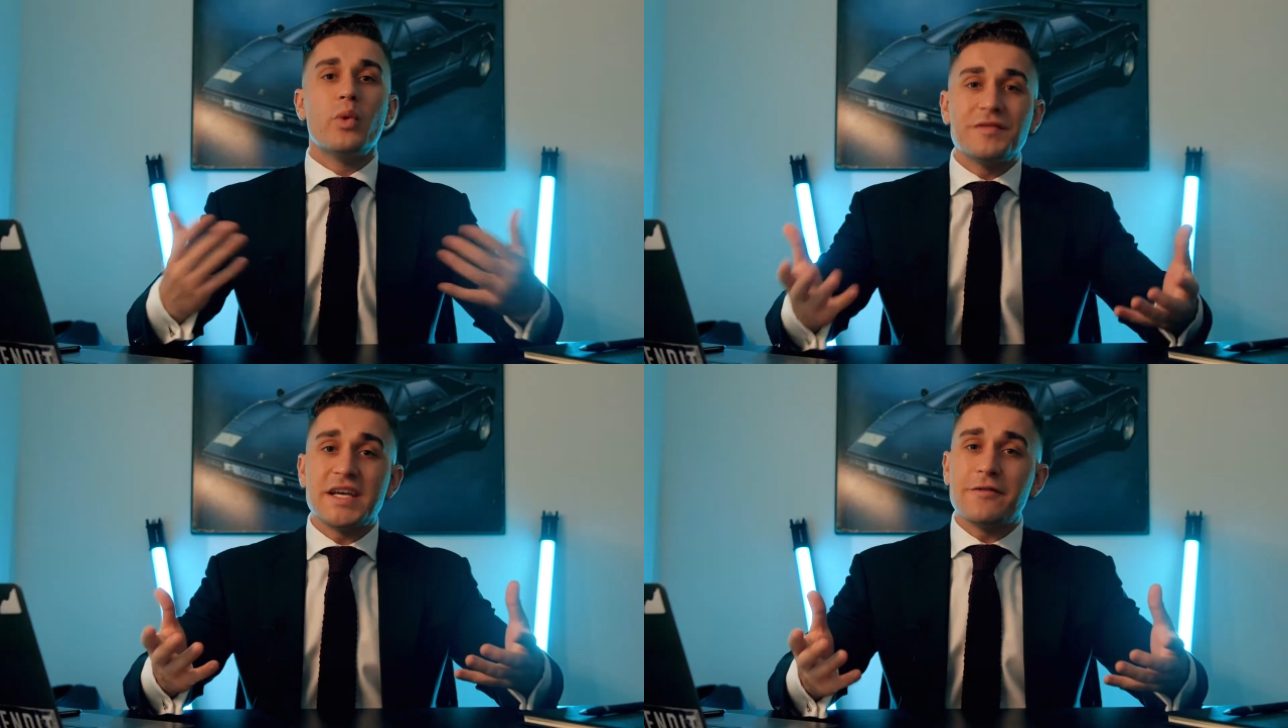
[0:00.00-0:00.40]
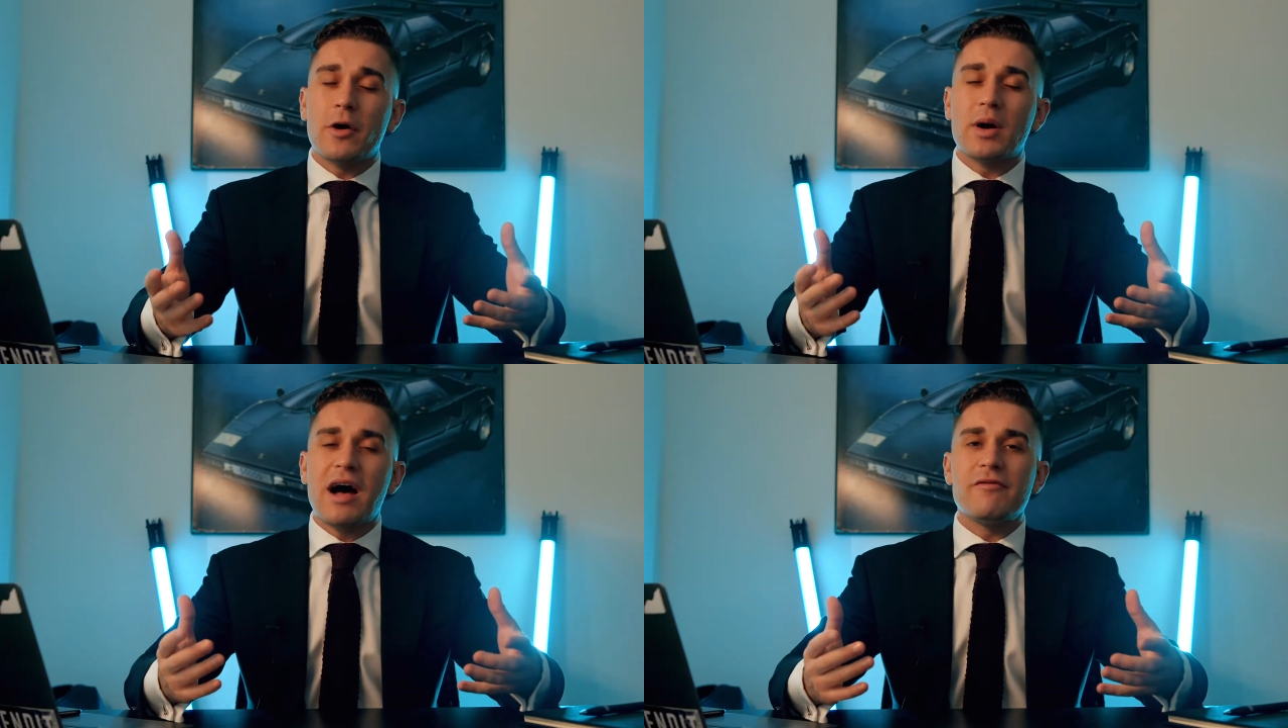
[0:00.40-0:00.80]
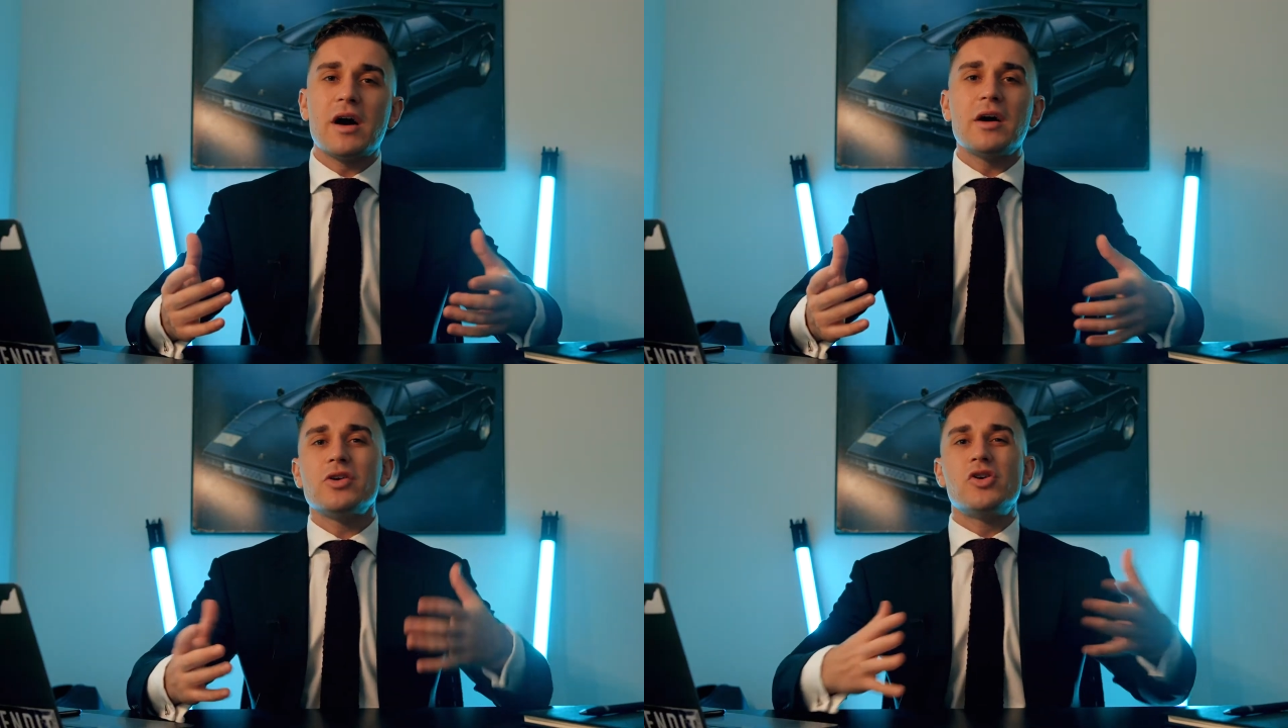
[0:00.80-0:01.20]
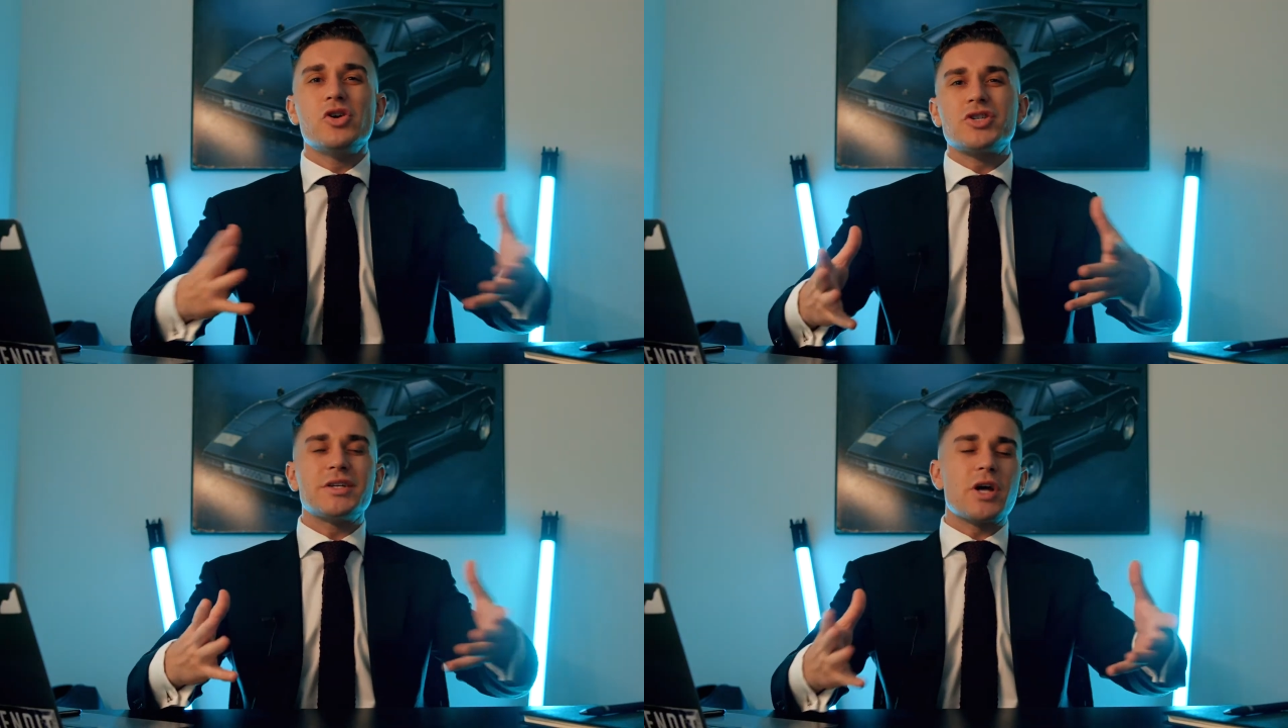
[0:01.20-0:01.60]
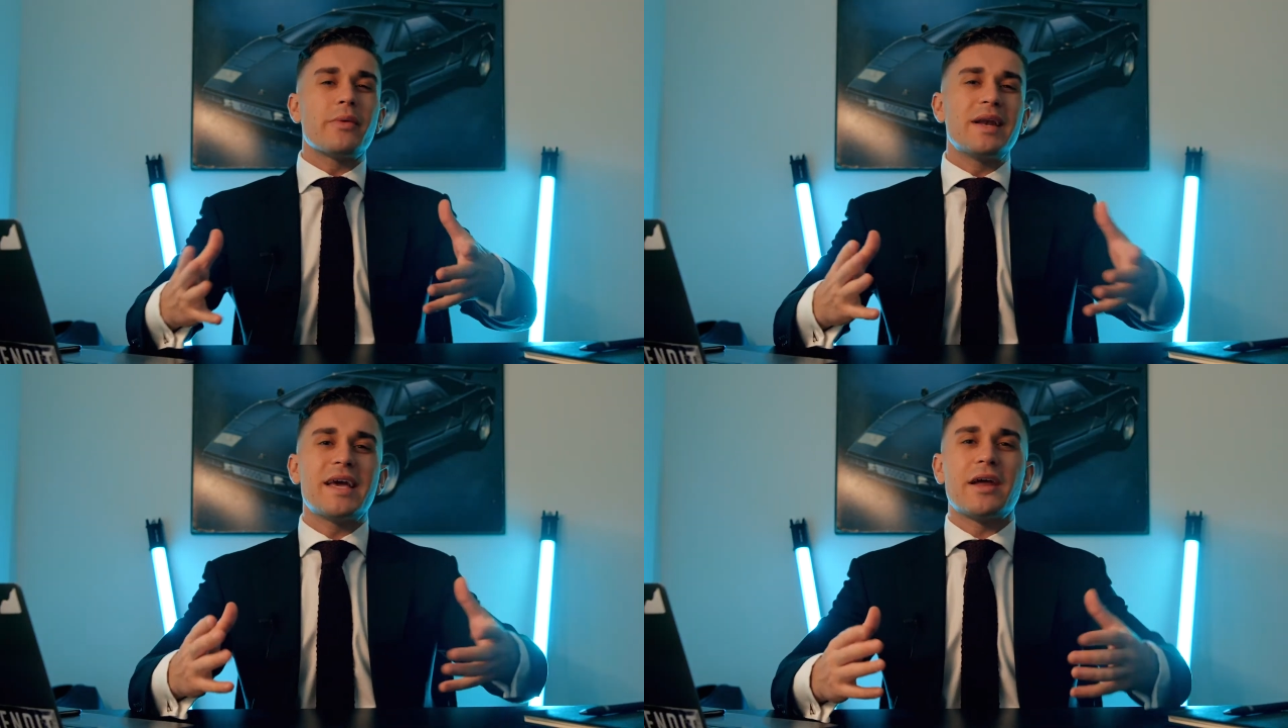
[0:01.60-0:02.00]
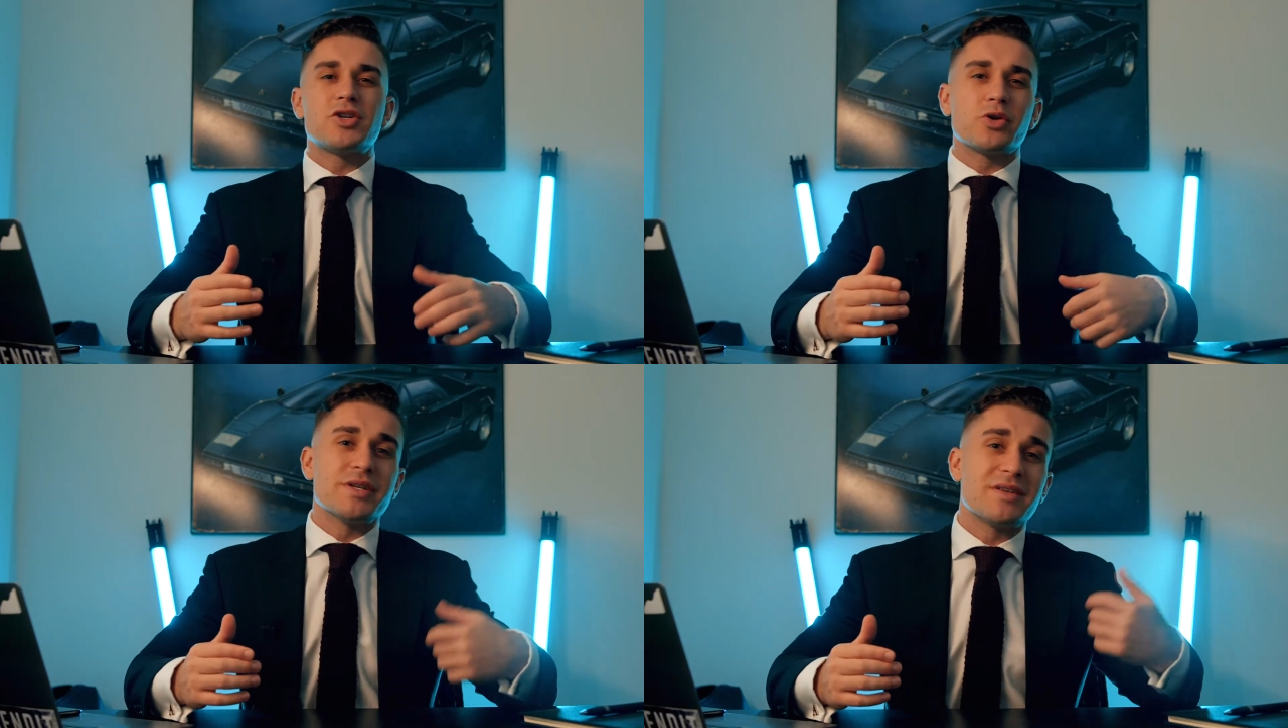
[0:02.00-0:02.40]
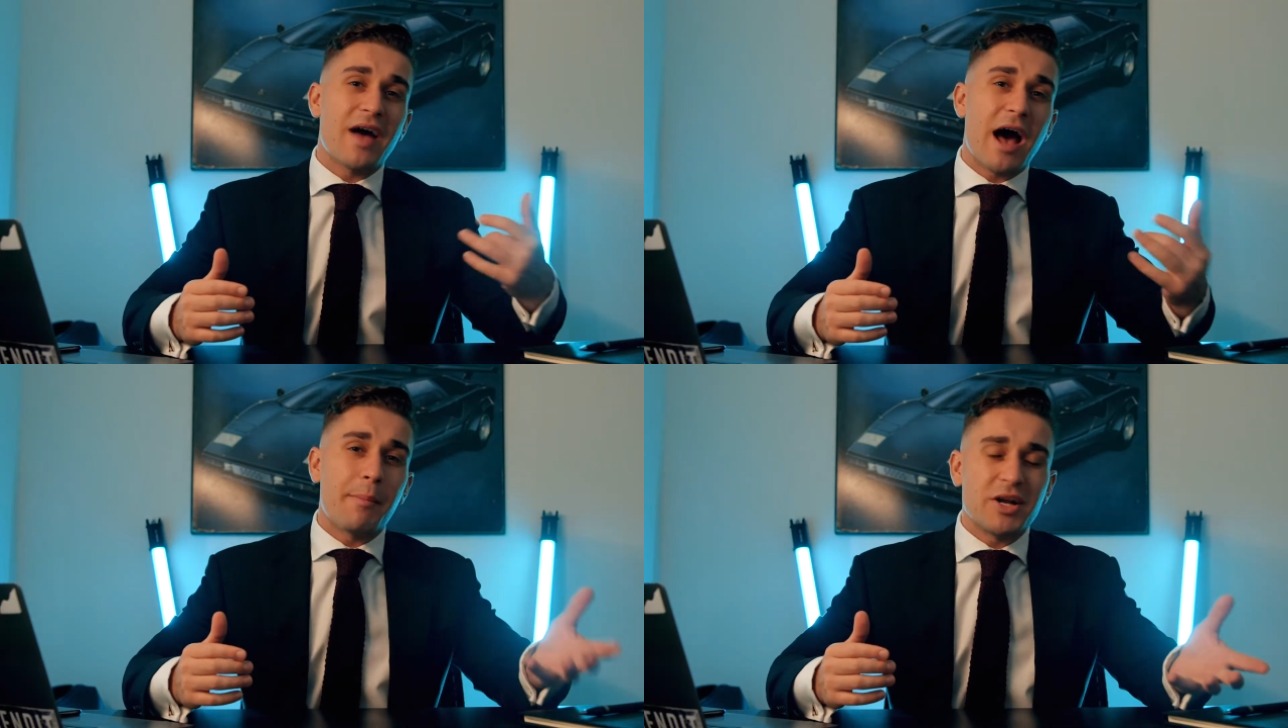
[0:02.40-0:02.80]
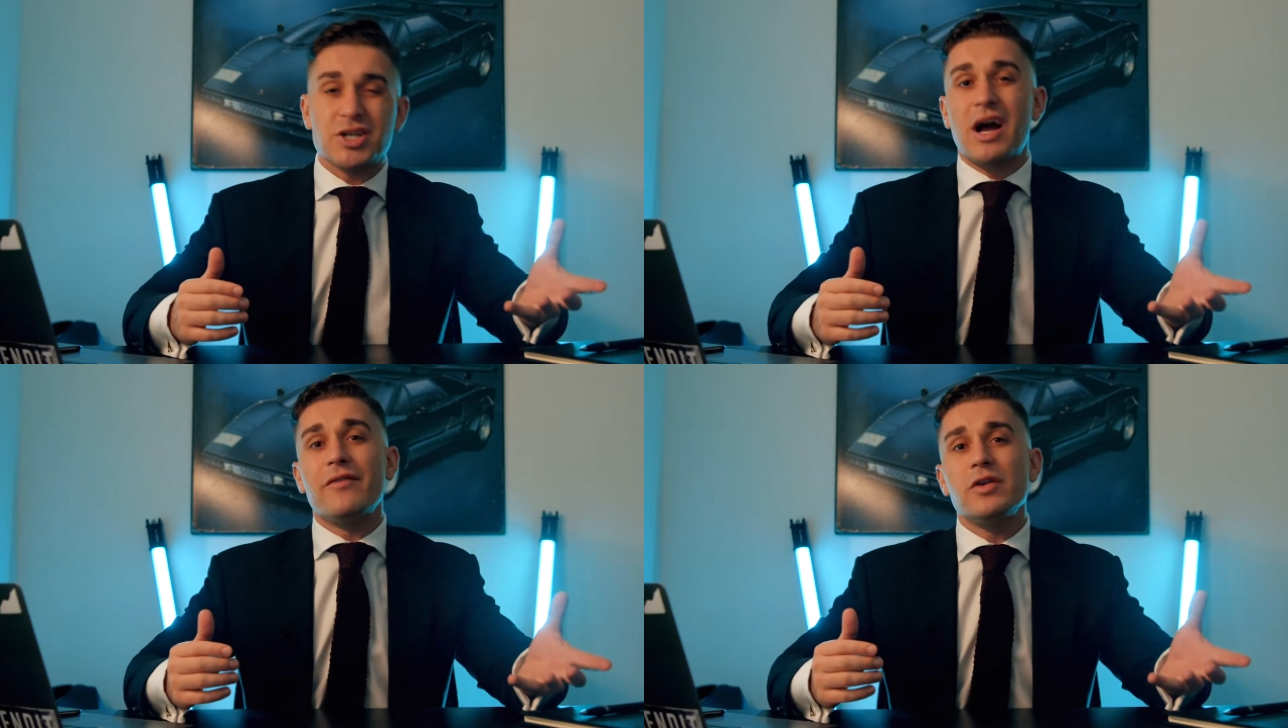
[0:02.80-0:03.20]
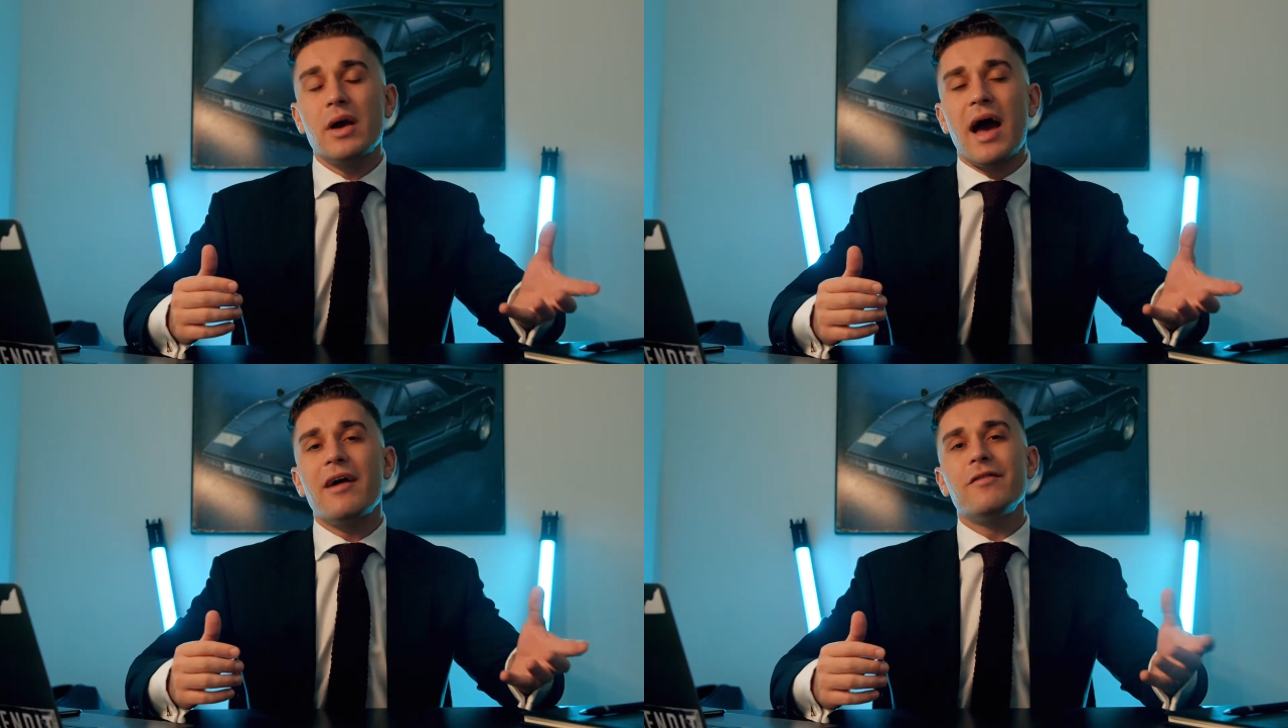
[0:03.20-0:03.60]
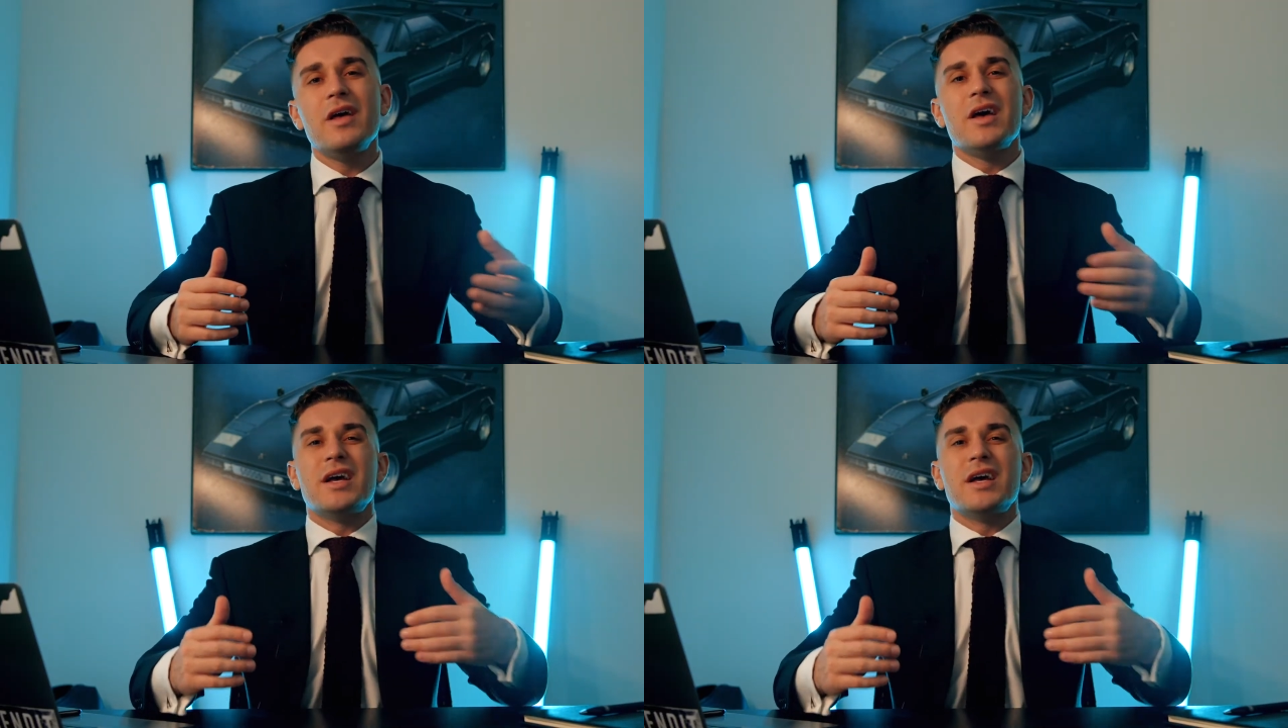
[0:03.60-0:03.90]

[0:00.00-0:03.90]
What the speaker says: With default cover, you usually don't really get a choice of how much cover you have.